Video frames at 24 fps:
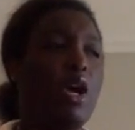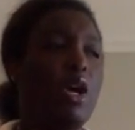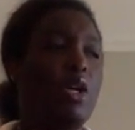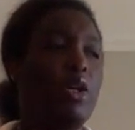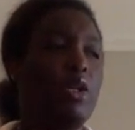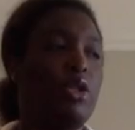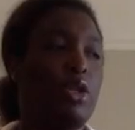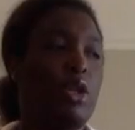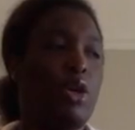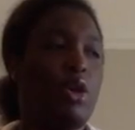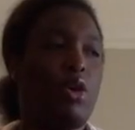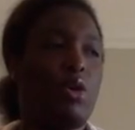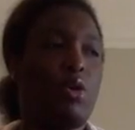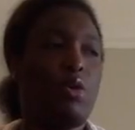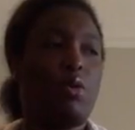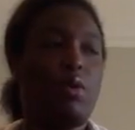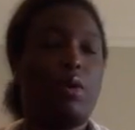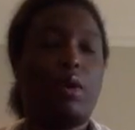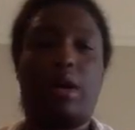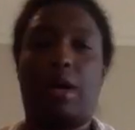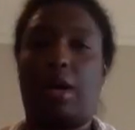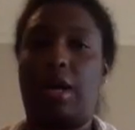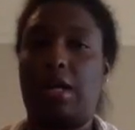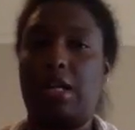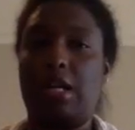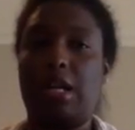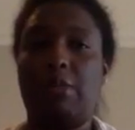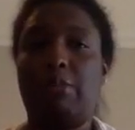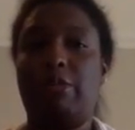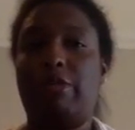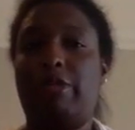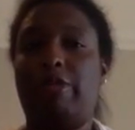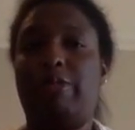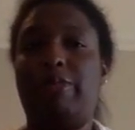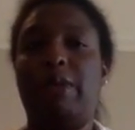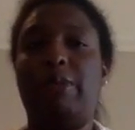So a
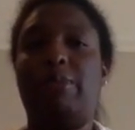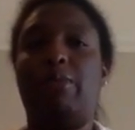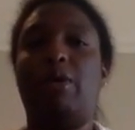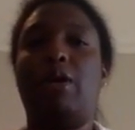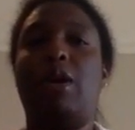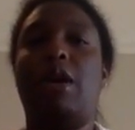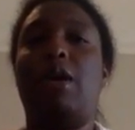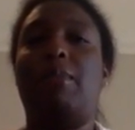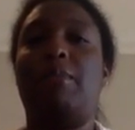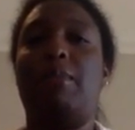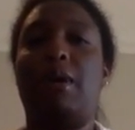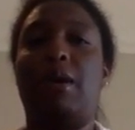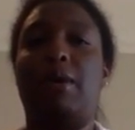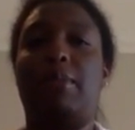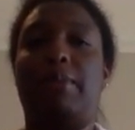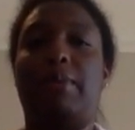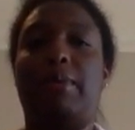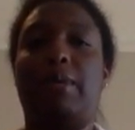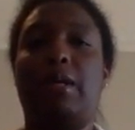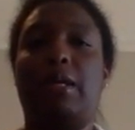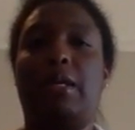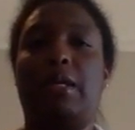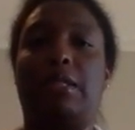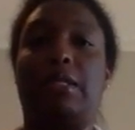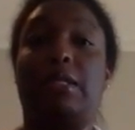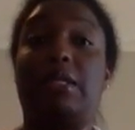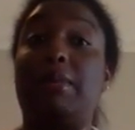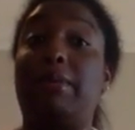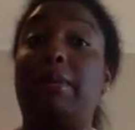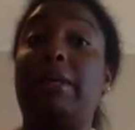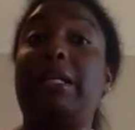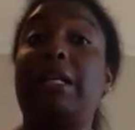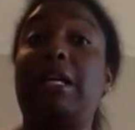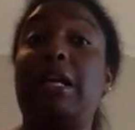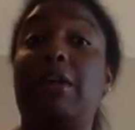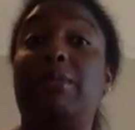number of people come up.
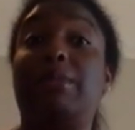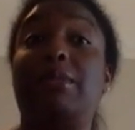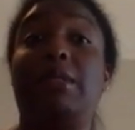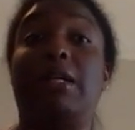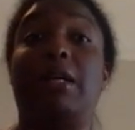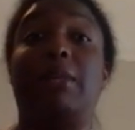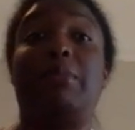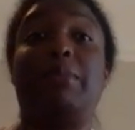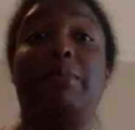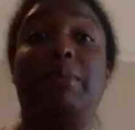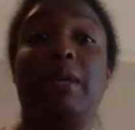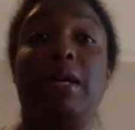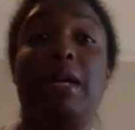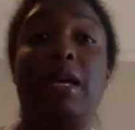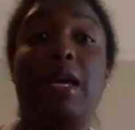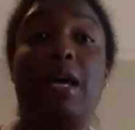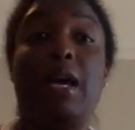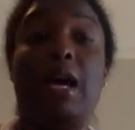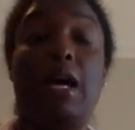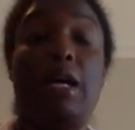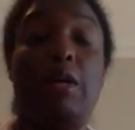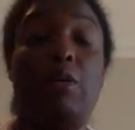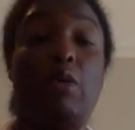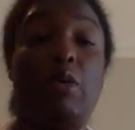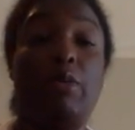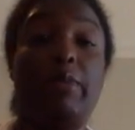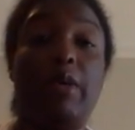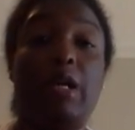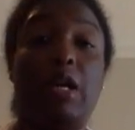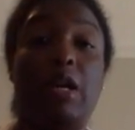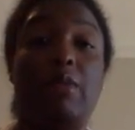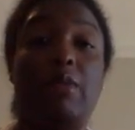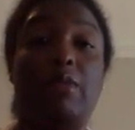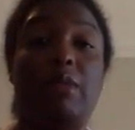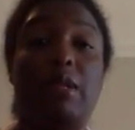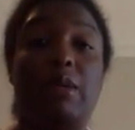Someone comes up, a woman
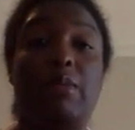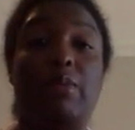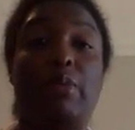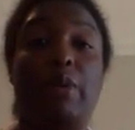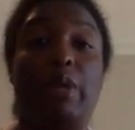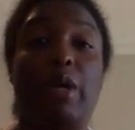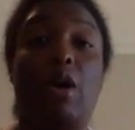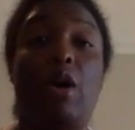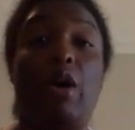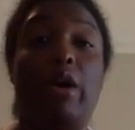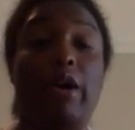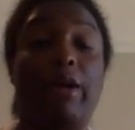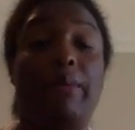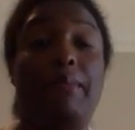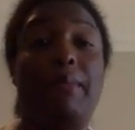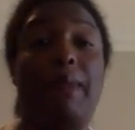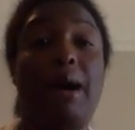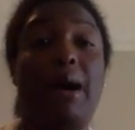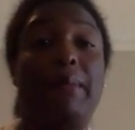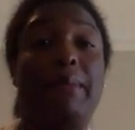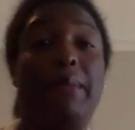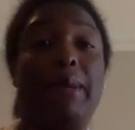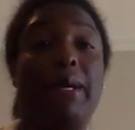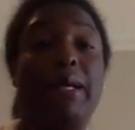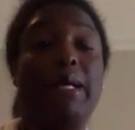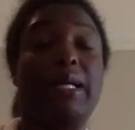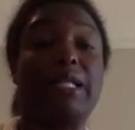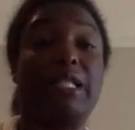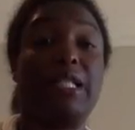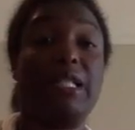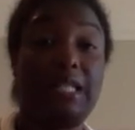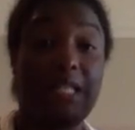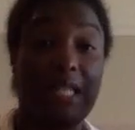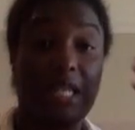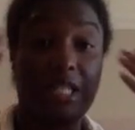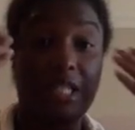comes up, we call her Mama, and
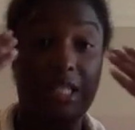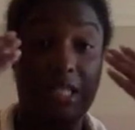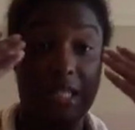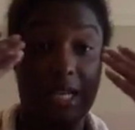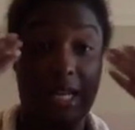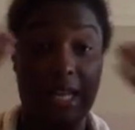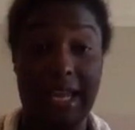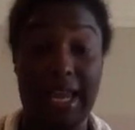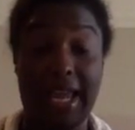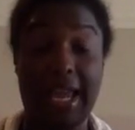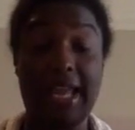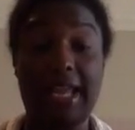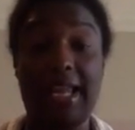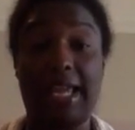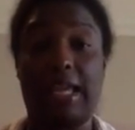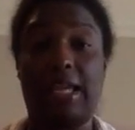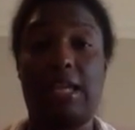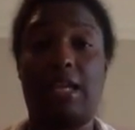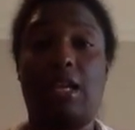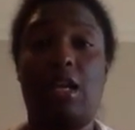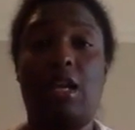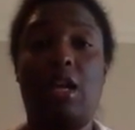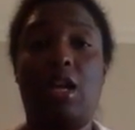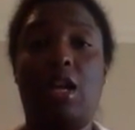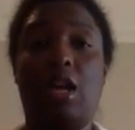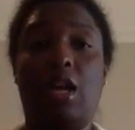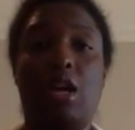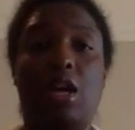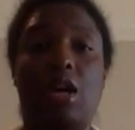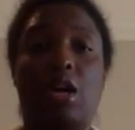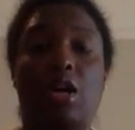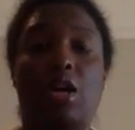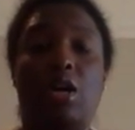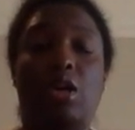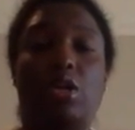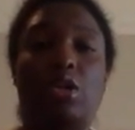she says she's got a headache.
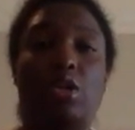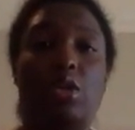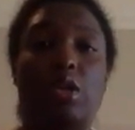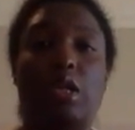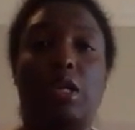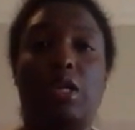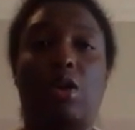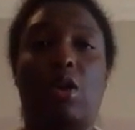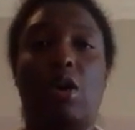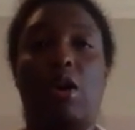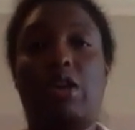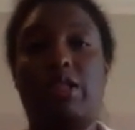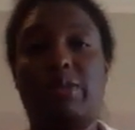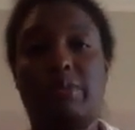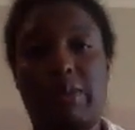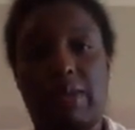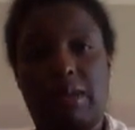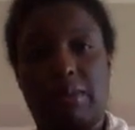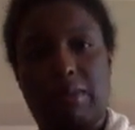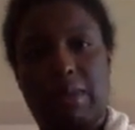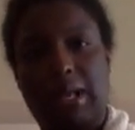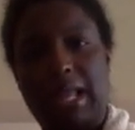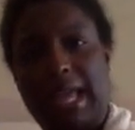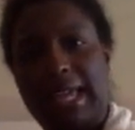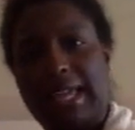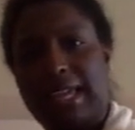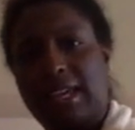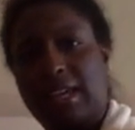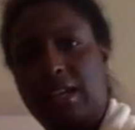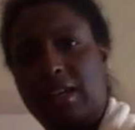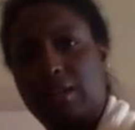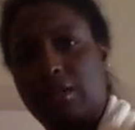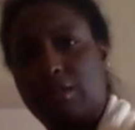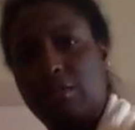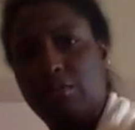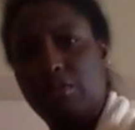So he calls me, Malika,
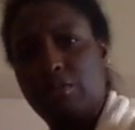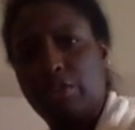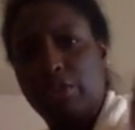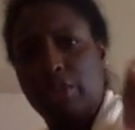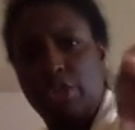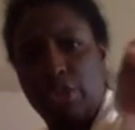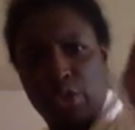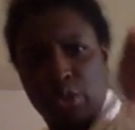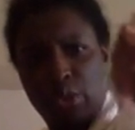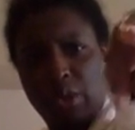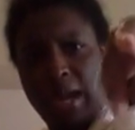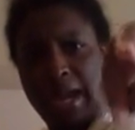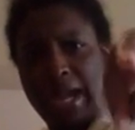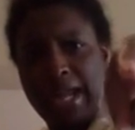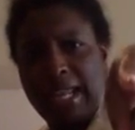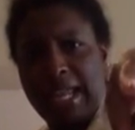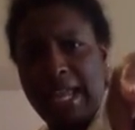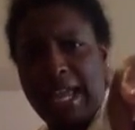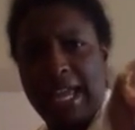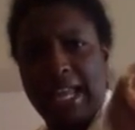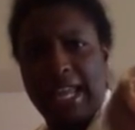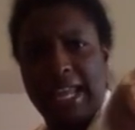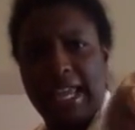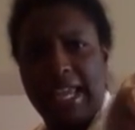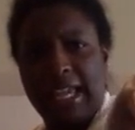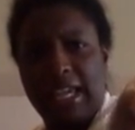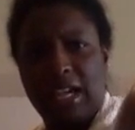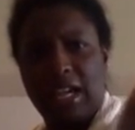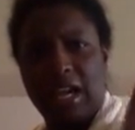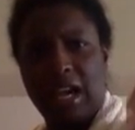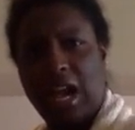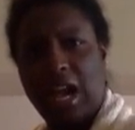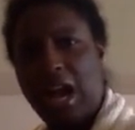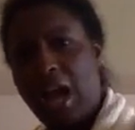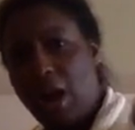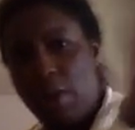you had a
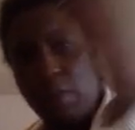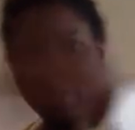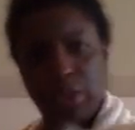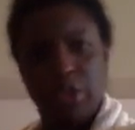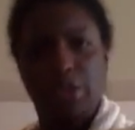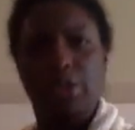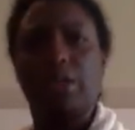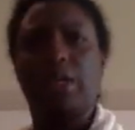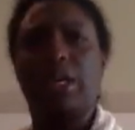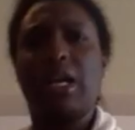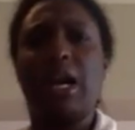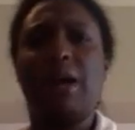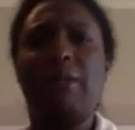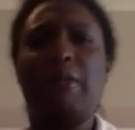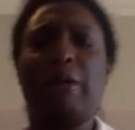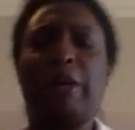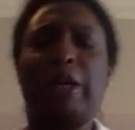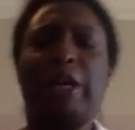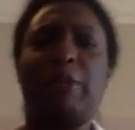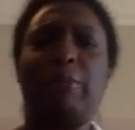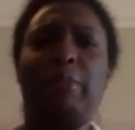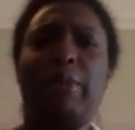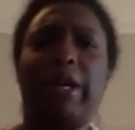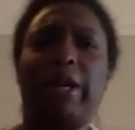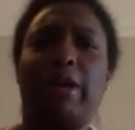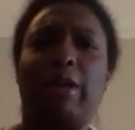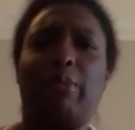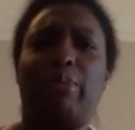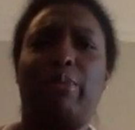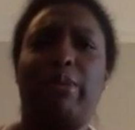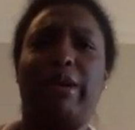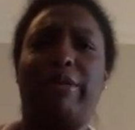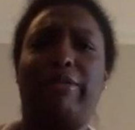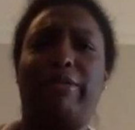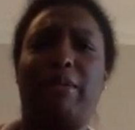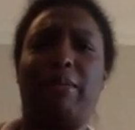headache. I want you to come on up here and
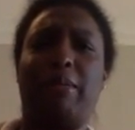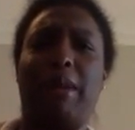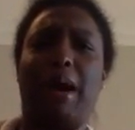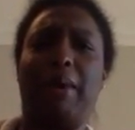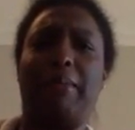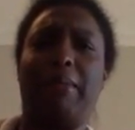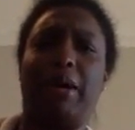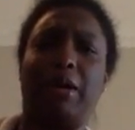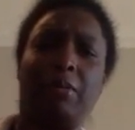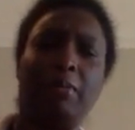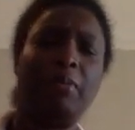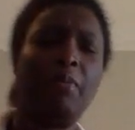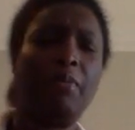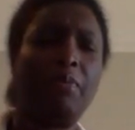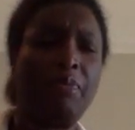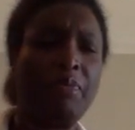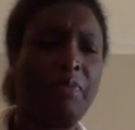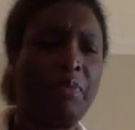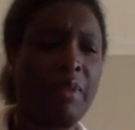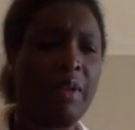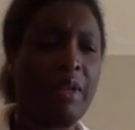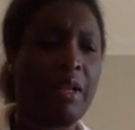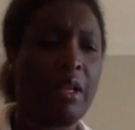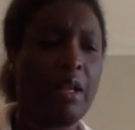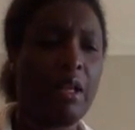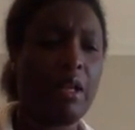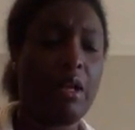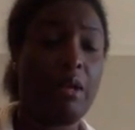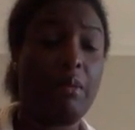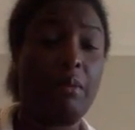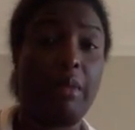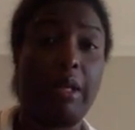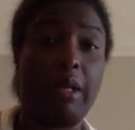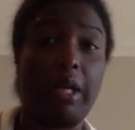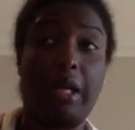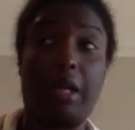pray for Mama.
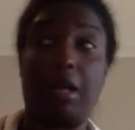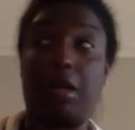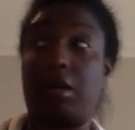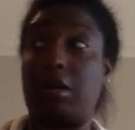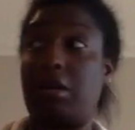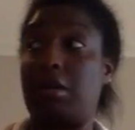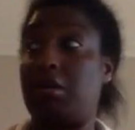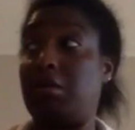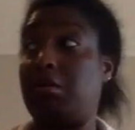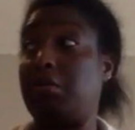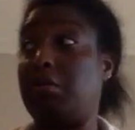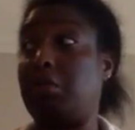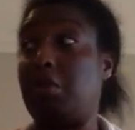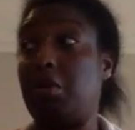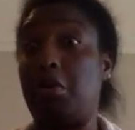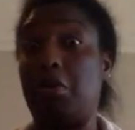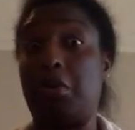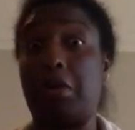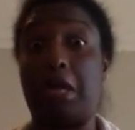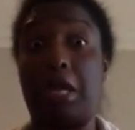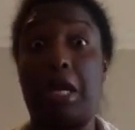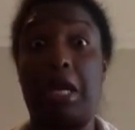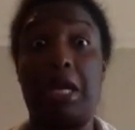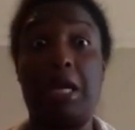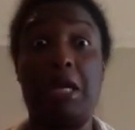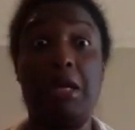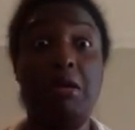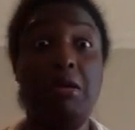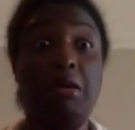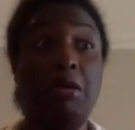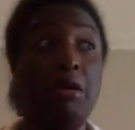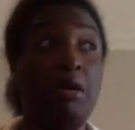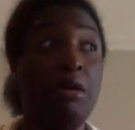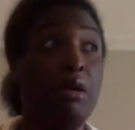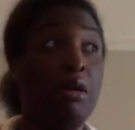I'm like, okay.